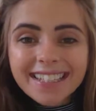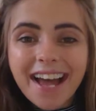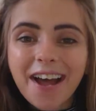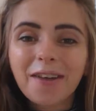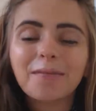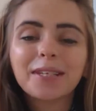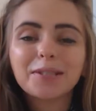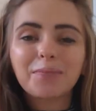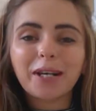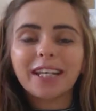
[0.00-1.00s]
um,
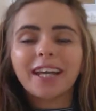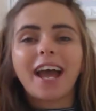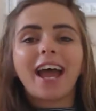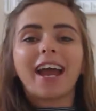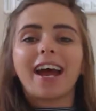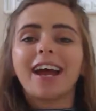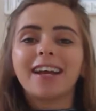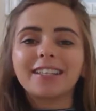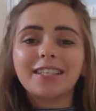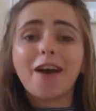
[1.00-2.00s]
it's Brittany,
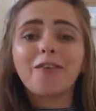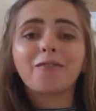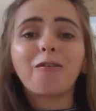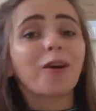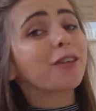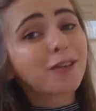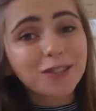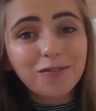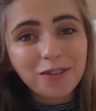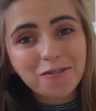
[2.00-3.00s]
and for
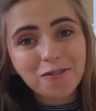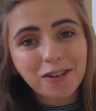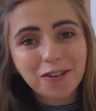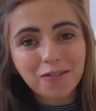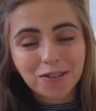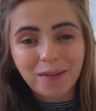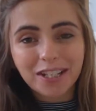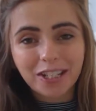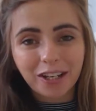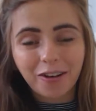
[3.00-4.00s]
those of you who are new to
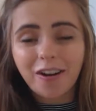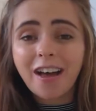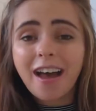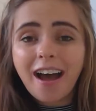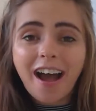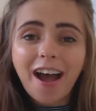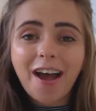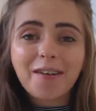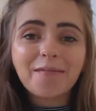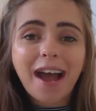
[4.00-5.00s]
my channel,
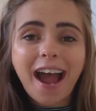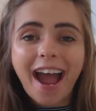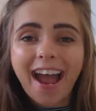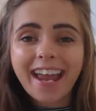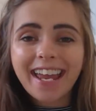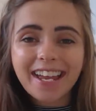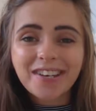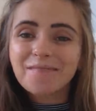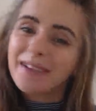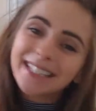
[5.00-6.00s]
um, I
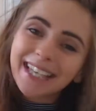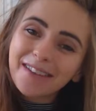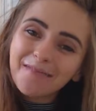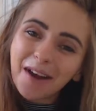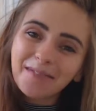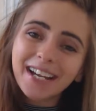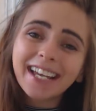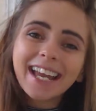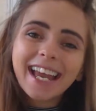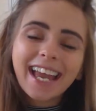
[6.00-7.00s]
am Base Camp Mama,
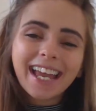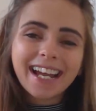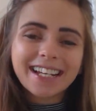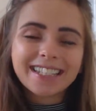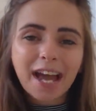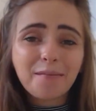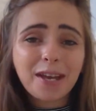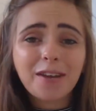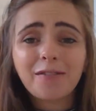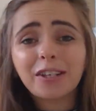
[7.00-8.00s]
and I
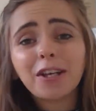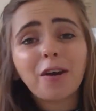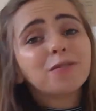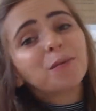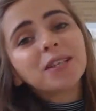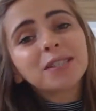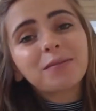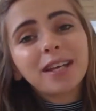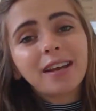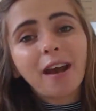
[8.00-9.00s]
make videos once a
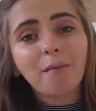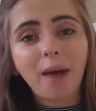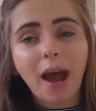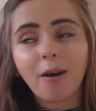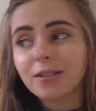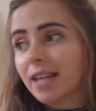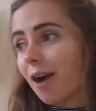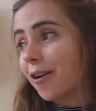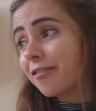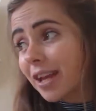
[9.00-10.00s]
week about
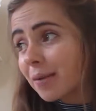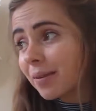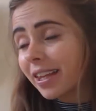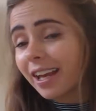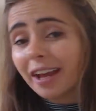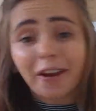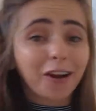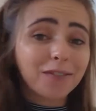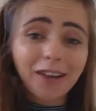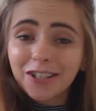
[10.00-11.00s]
our family and
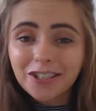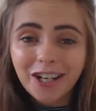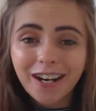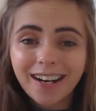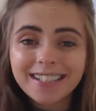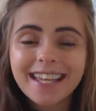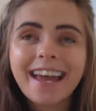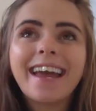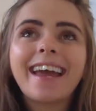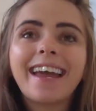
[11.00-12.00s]
our adventures,
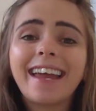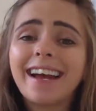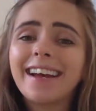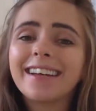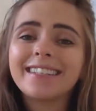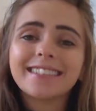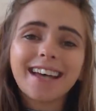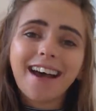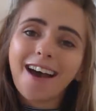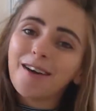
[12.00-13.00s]
and
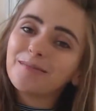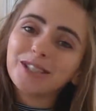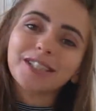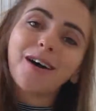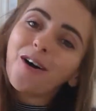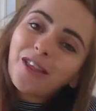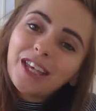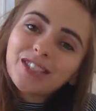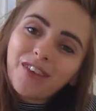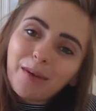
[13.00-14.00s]
um, just all
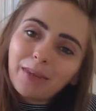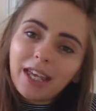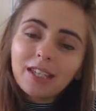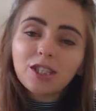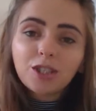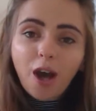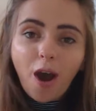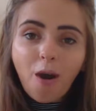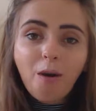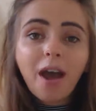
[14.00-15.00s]
things family.
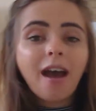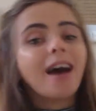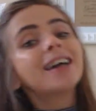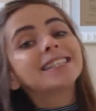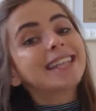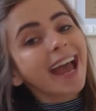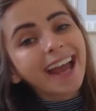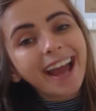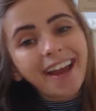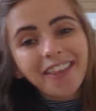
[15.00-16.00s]
So today
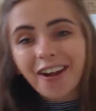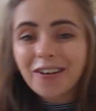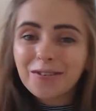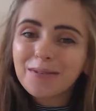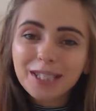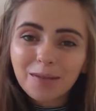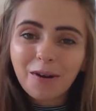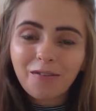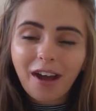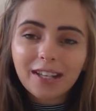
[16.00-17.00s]
I thought it would be
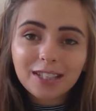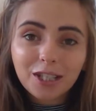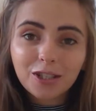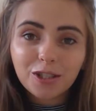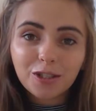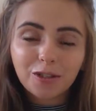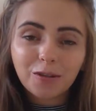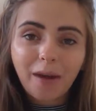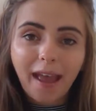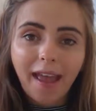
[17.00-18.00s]
super fun to
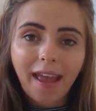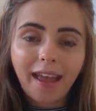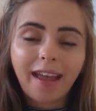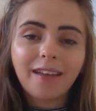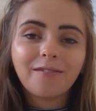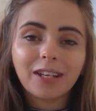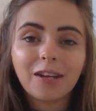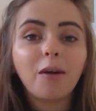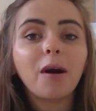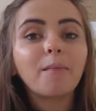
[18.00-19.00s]
do a
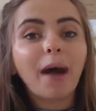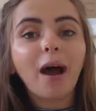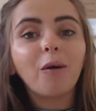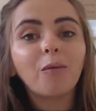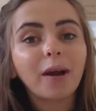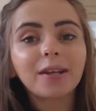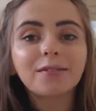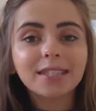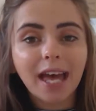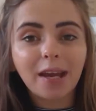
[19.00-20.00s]
video about what it
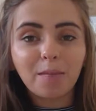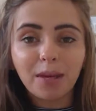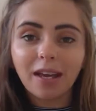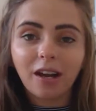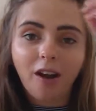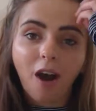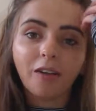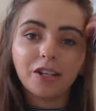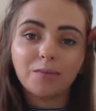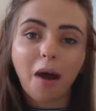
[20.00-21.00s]
was like being a
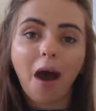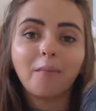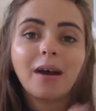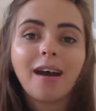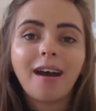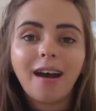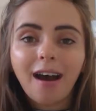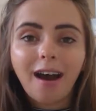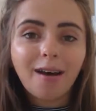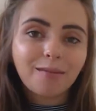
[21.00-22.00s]
college mom.
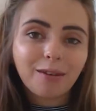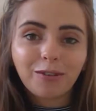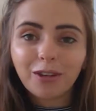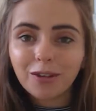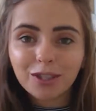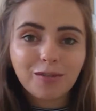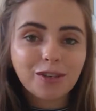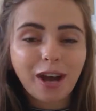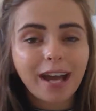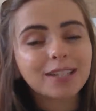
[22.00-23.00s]
Um, for those of
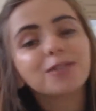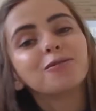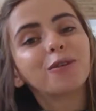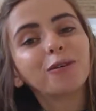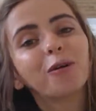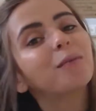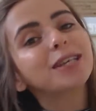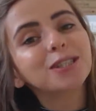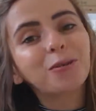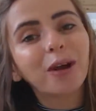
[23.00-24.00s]
you guys who don't know
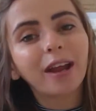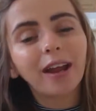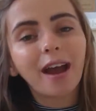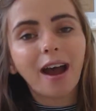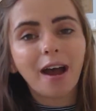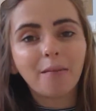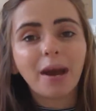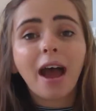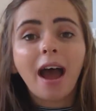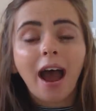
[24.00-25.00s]
my story, um,
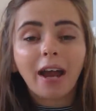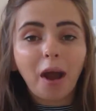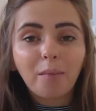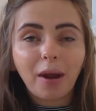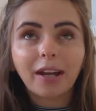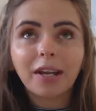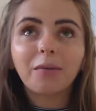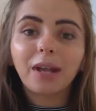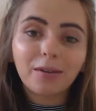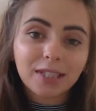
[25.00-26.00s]
I got pregnant
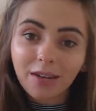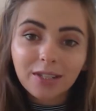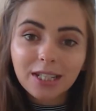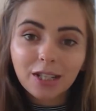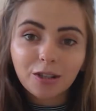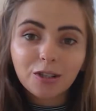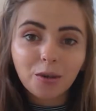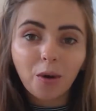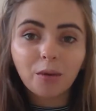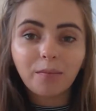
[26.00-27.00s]
when I was 17 years
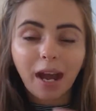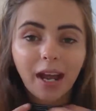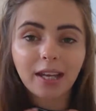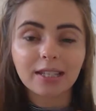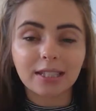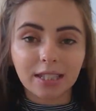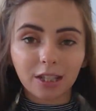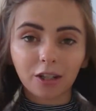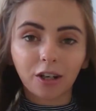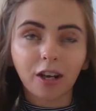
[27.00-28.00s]
old, my
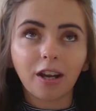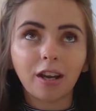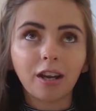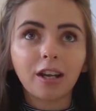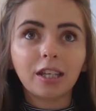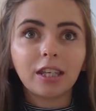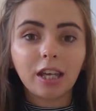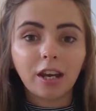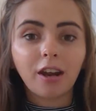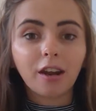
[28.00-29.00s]
senior
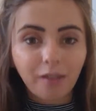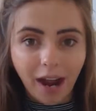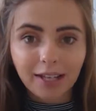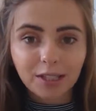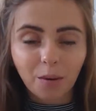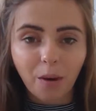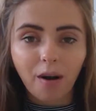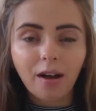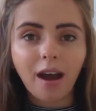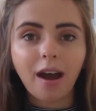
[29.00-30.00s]
year of high
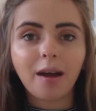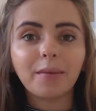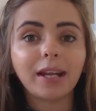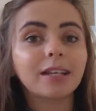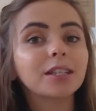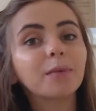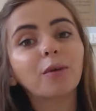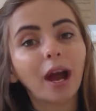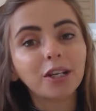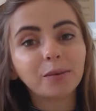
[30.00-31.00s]
school. Um, and I ended up
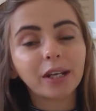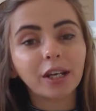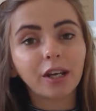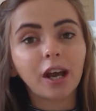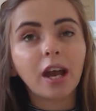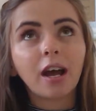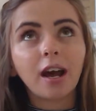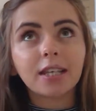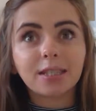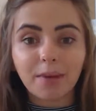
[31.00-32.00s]
graduating
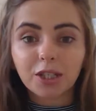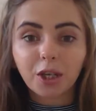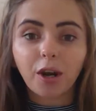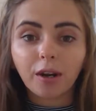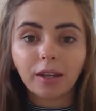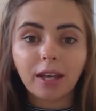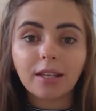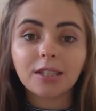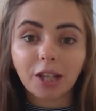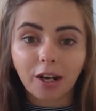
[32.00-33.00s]
a semester early
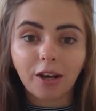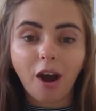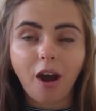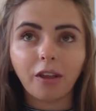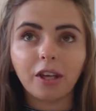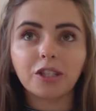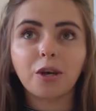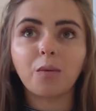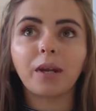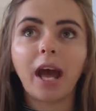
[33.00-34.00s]
and starting college
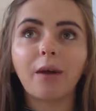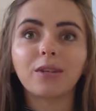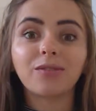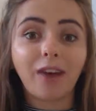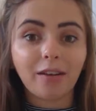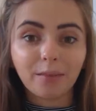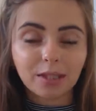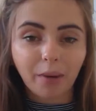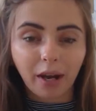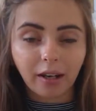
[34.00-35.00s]
when I was five
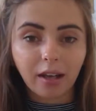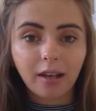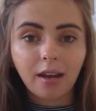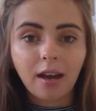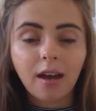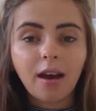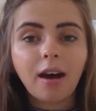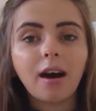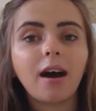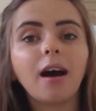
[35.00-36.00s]
months pregnant
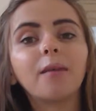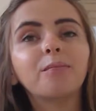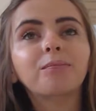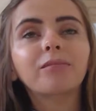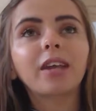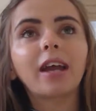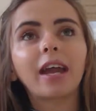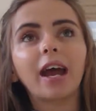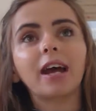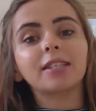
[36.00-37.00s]
um,
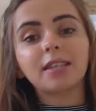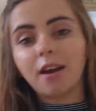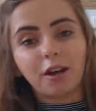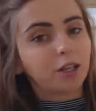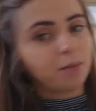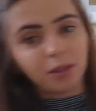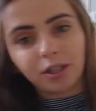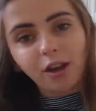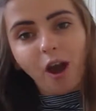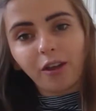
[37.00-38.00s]
at a
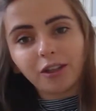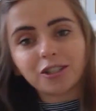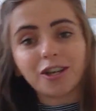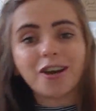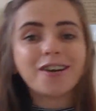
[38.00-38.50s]
community college.